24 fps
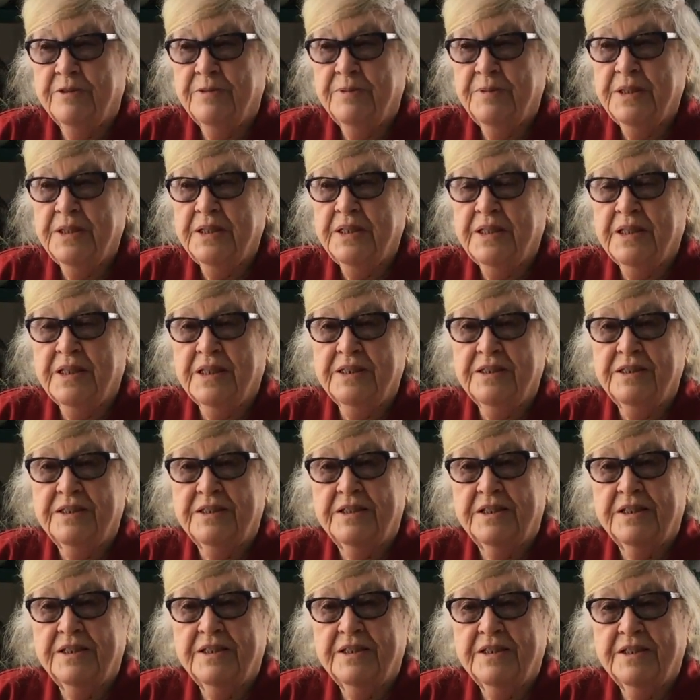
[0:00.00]
we can get
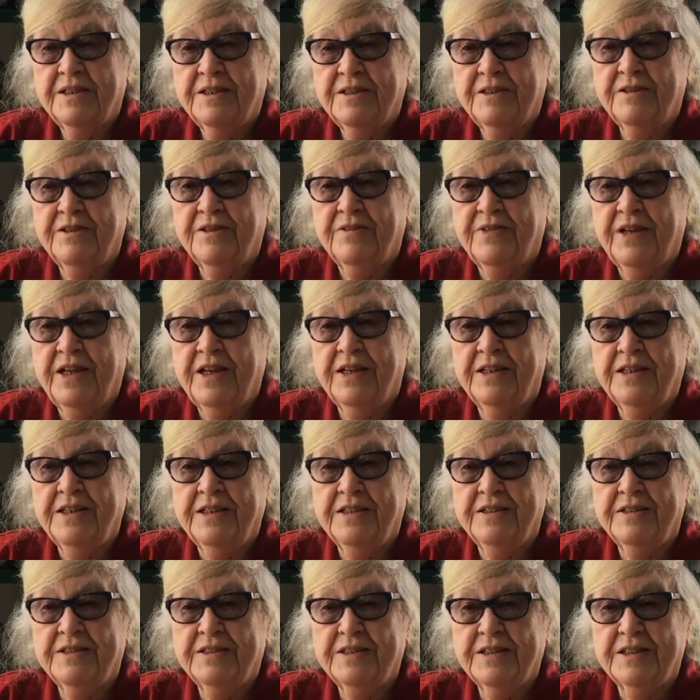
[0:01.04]
to the
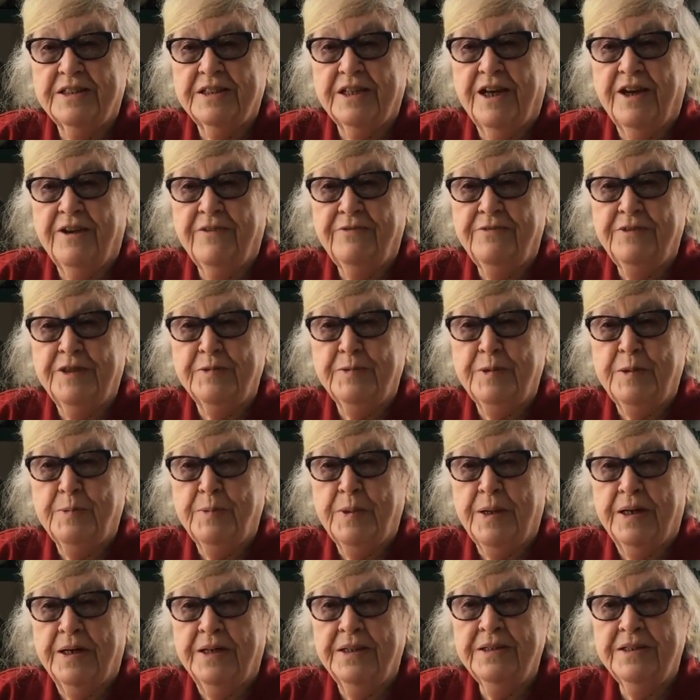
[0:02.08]
valley as often as we
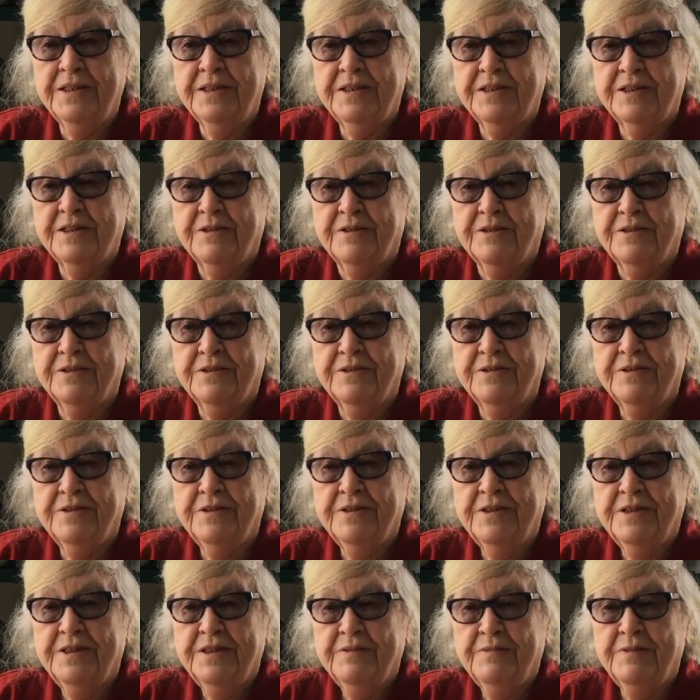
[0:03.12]
want. So
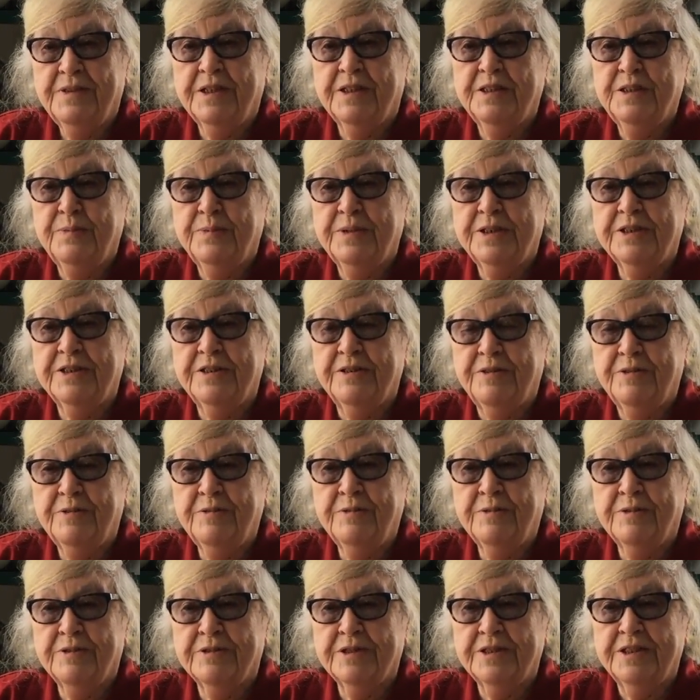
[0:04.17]
we got the best of two
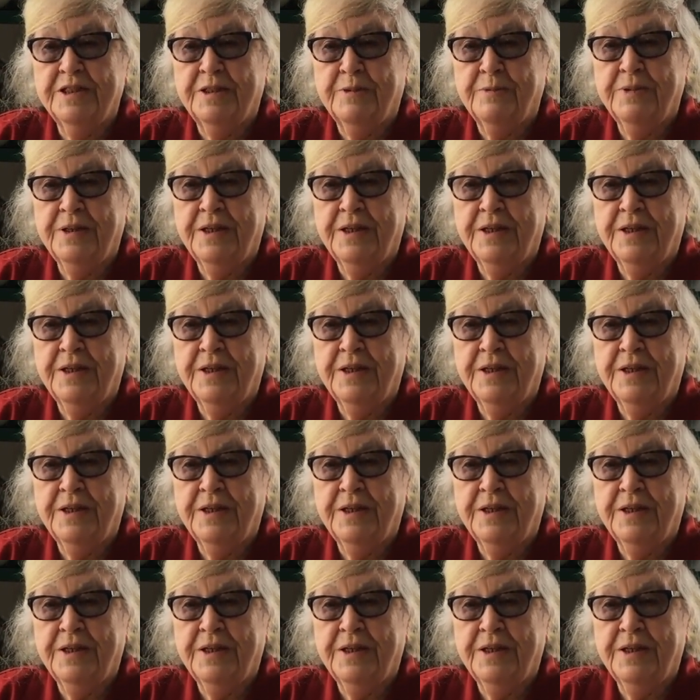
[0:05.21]
worlds in a